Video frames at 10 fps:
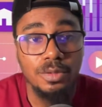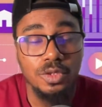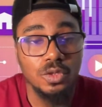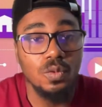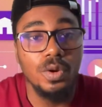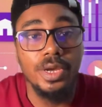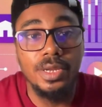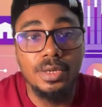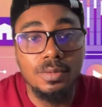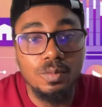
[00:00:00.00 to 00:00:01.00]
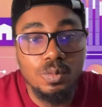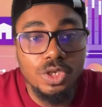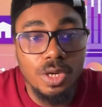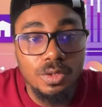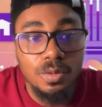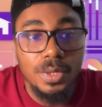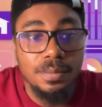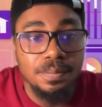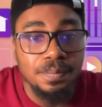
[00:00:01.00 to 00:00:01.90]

Just go ahead and reach out to me